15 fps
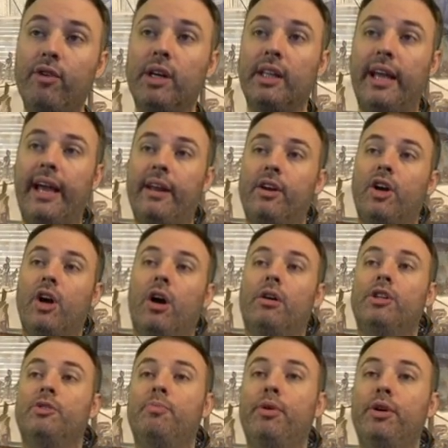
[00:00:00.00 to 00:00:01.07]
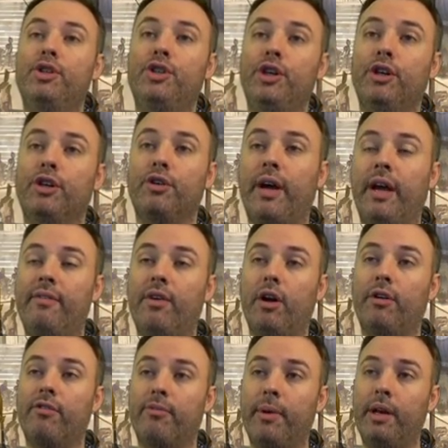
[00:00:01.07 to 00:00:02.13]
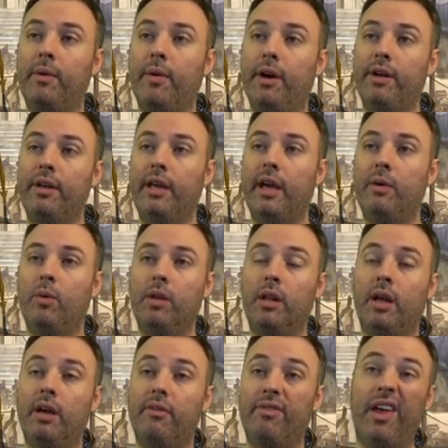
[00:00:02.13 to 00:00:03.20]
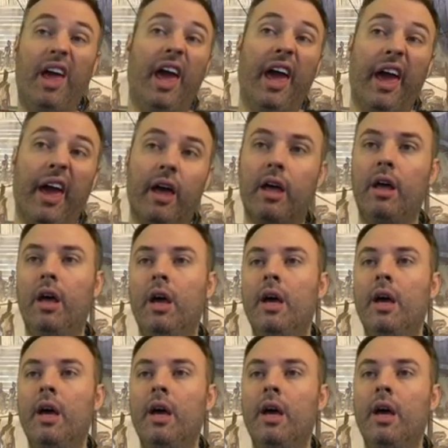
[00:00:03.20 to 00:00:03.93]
Whenever a land card is put into your graveyard from anywhere, you gain one life. Eh.